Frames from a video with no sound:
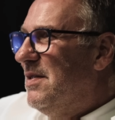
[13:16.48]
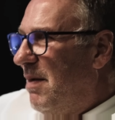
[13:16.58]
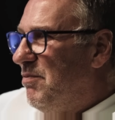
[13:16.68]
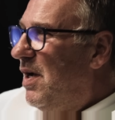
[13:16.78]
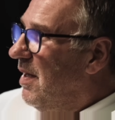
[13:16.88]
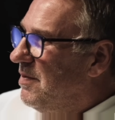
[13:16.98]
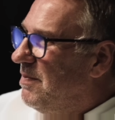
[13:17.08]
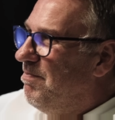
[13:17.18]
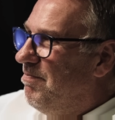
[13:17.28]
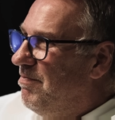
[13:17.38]

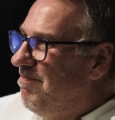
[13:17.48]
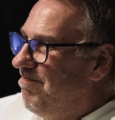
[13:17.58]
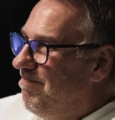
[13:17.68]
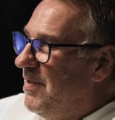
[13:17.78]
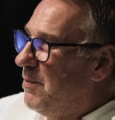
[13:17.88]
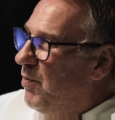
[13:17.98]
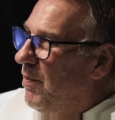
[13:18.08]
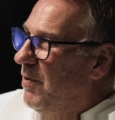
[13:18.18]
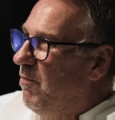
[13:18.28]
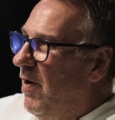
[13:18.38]
sometimes that's
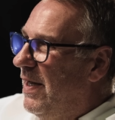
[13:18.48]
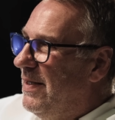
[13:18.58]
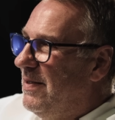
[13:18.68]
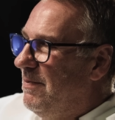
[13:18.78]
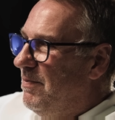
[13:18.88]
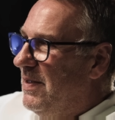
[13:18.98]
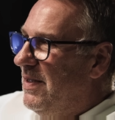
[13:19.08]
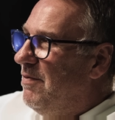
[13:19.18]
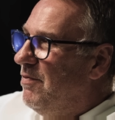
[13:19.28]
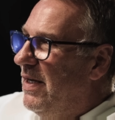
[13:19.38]
probably why he
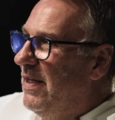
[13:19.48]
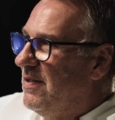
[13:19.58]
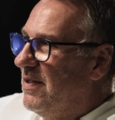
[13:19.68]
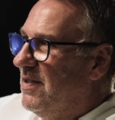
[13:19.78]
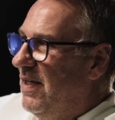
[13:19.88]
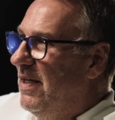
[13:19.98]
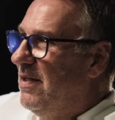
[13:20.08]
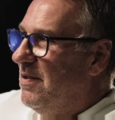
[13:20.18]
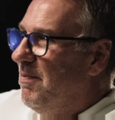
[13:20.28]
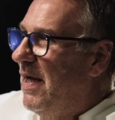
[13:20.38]
didn't really
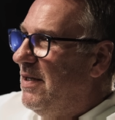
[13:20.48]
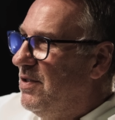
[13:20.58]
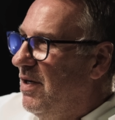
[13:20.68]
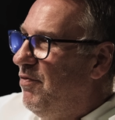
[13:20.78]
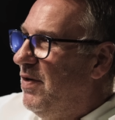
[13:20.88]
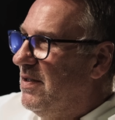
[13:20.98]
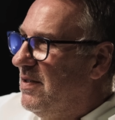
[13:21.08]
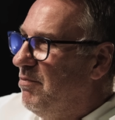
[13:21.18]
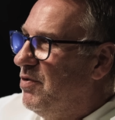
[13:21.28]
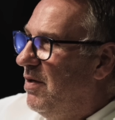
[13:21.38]
succeed as a manager. I
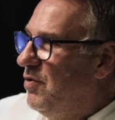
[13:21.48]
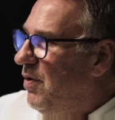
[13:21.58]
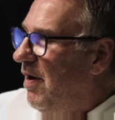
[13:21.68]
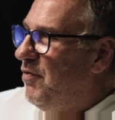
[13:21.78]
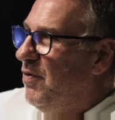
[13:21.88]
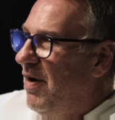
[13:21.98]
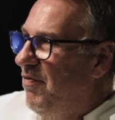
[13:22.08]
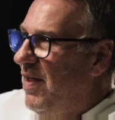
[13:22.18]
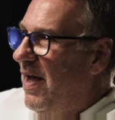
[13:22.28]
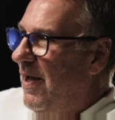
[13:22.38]
think sometimes you have to
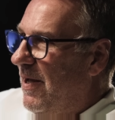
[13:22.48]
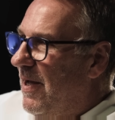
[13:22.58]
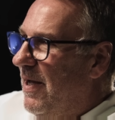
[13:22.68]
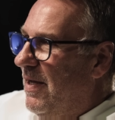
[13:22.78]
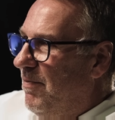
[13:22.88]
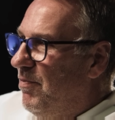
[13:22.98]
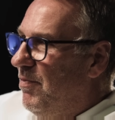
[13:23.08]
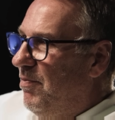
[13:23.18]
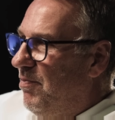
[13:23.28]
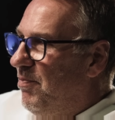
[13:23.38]
have that
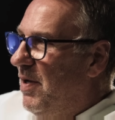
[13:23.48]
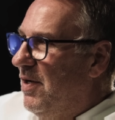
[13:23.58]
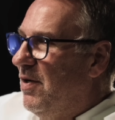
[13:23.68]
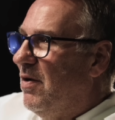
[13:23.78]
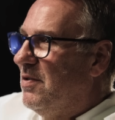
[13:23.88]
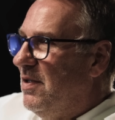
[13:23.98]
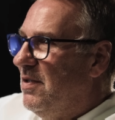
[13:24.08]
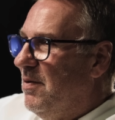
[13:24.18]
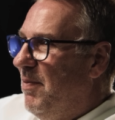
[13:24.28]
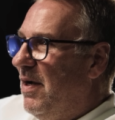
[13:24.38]
bit of
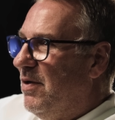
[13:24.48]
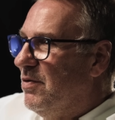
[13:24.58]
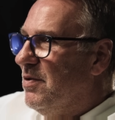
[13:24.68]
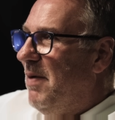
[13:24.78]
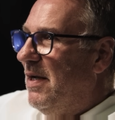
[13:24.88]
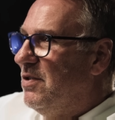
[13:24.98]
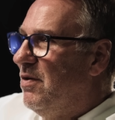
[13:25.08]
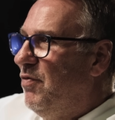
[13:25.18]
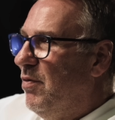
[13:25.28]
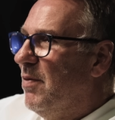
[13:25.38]
nastiness about you as a
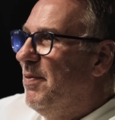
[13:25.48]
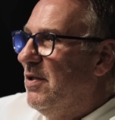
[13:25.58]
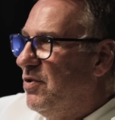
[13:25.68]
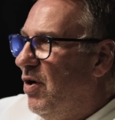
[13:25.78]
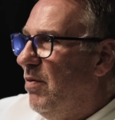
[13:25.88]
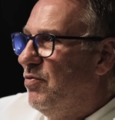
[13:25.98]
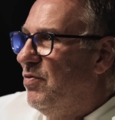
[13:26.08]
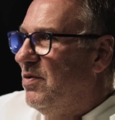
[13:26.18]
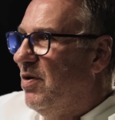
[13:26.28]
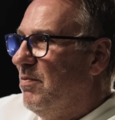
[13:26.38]
manager if you want to be a top,
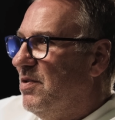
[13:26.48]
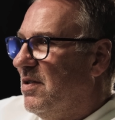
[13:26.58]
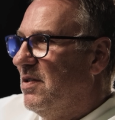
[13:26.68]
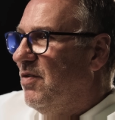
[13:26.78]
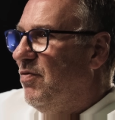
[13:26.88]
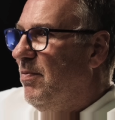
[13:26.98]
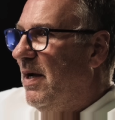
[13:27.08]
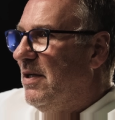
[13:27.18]
top successful